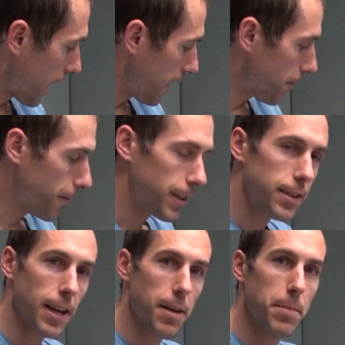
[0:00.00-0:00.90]

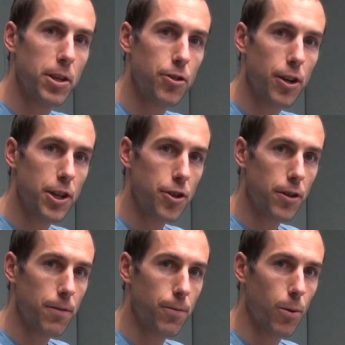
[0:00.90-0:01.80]
infant
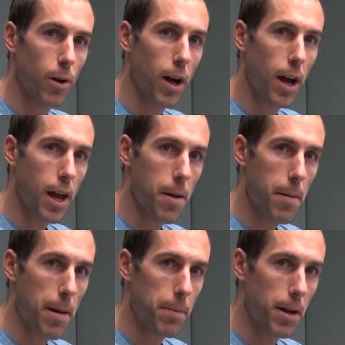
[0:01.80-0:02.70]
administration for IM
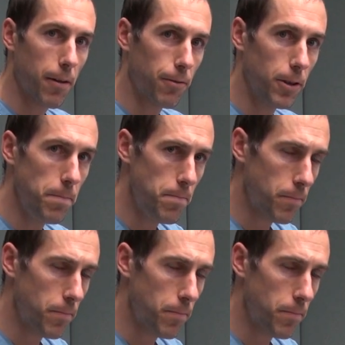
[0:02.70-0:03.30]
epinephrine.